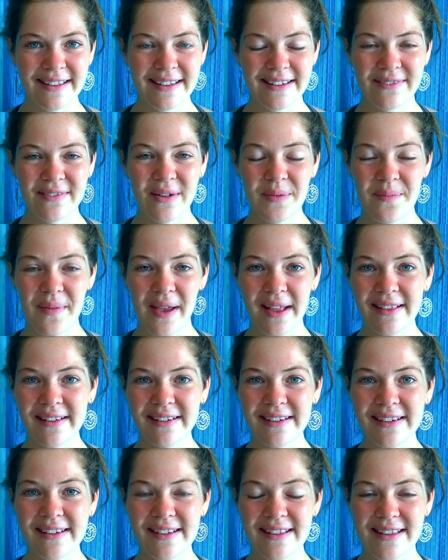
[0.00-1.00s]
What
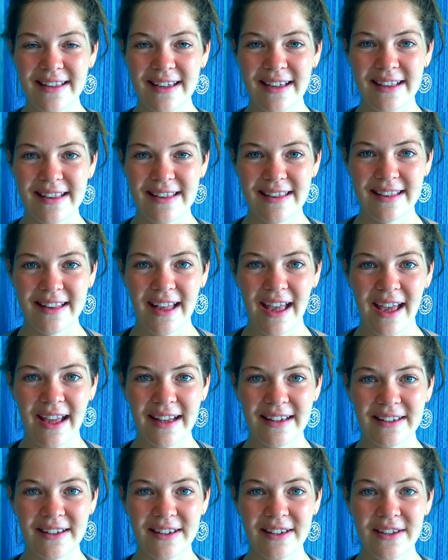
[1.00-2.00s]
matters is
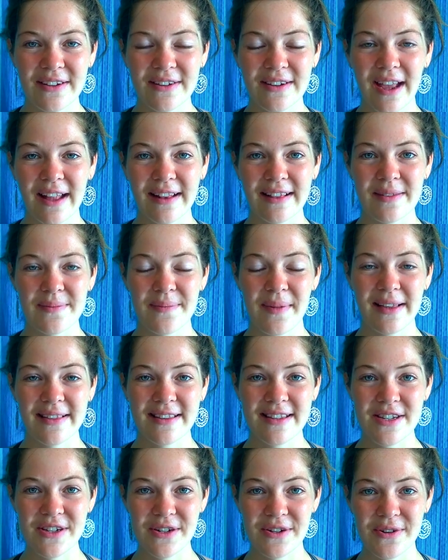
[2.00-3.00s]
that you get the
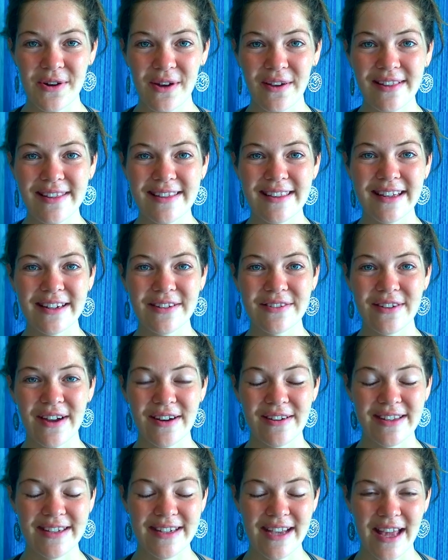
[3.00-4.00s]
message across in a
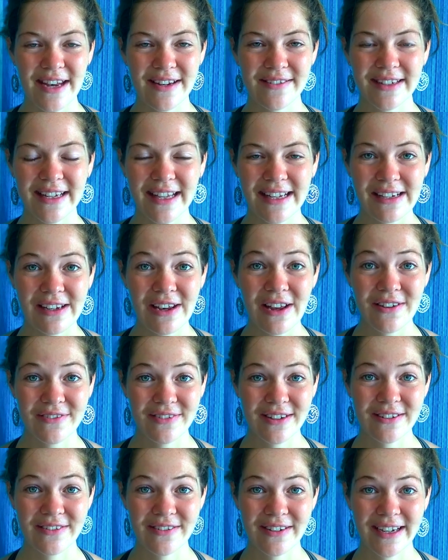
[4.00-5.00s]
very genuine and
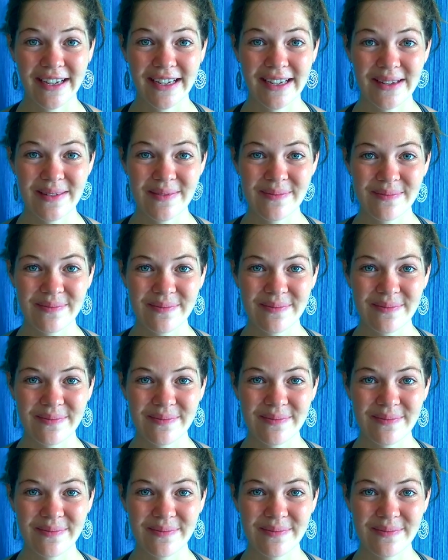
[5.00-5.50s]
loving way.